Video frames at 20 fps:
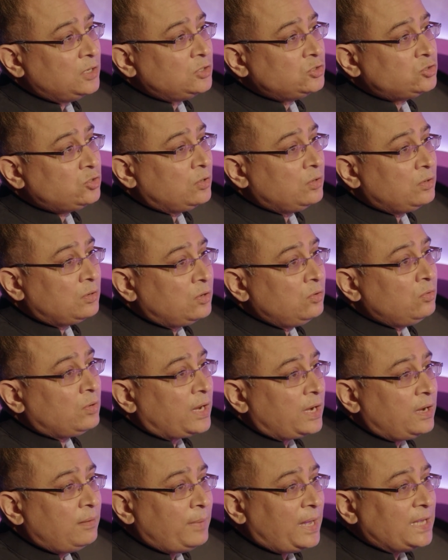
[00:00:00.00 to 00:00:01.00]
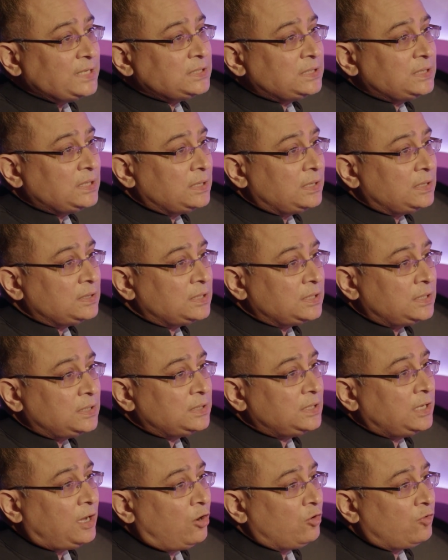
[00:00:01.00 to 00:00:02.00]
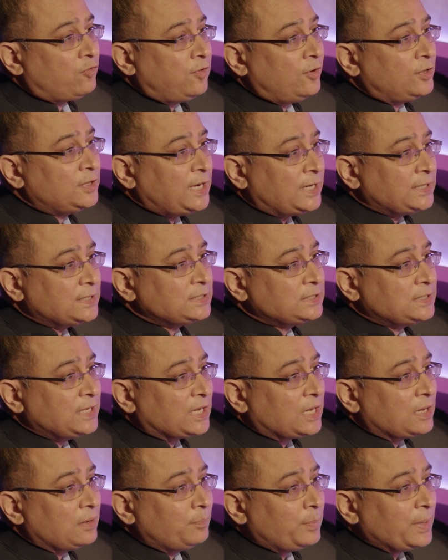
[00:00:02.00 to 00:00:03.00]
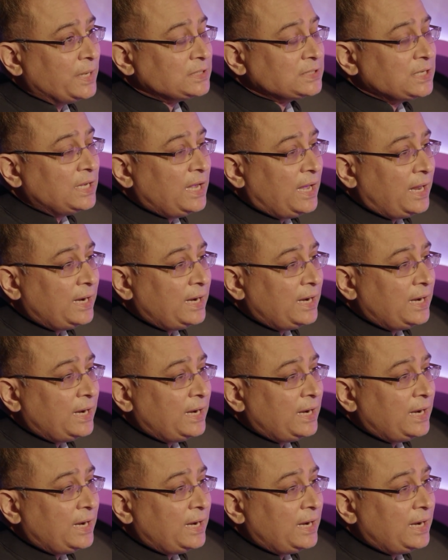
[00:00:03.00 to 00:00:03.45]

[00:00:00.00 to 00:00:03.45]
So you can imagine the outflow that is taking place,